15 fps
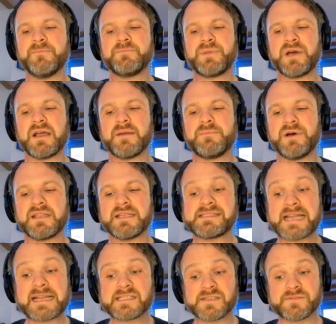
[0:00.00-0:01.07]
But the
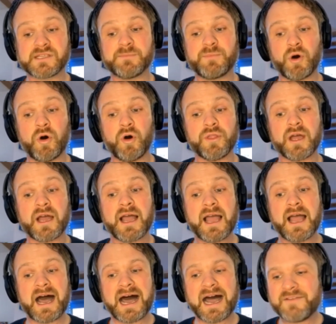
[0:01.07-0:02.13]
sense of support that
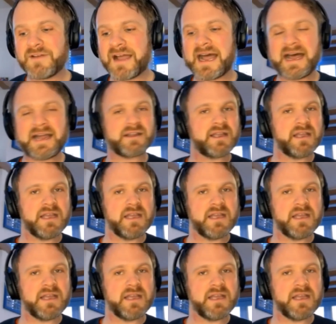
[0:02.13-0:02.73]
I've had